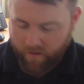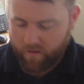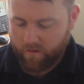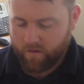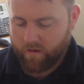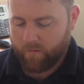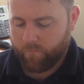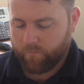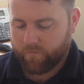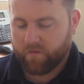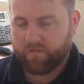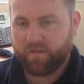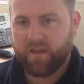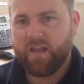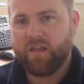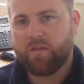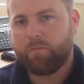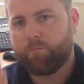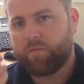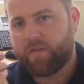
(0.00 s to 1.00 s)
So
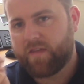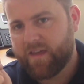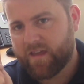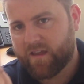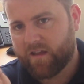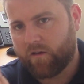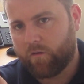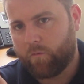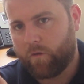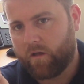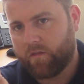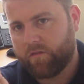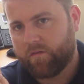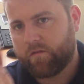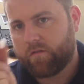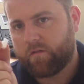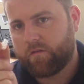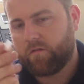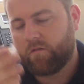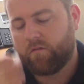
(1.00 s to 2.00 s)
these particular
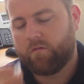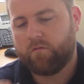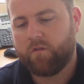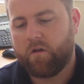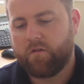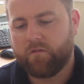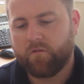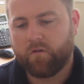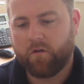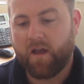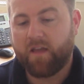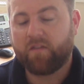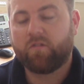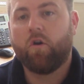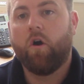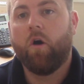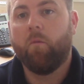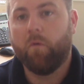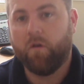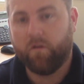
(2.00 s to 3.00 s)
ones, although they're not as
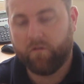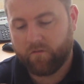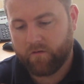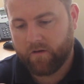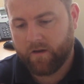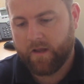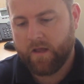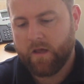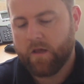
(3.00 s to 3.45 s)
common,